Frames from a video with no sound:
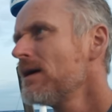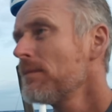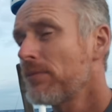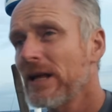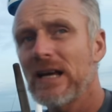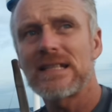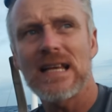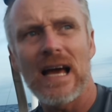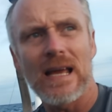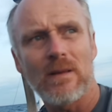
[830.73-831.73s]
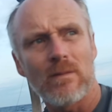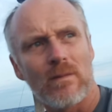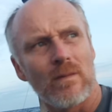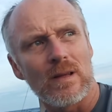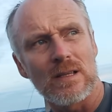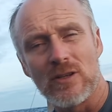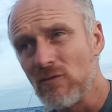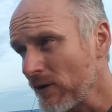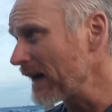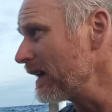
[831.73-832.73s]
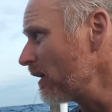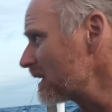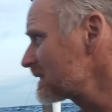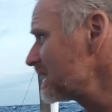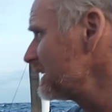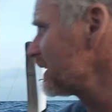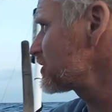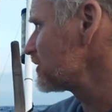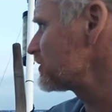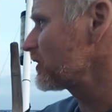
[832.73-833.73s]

Pretty good day, really nice conditions.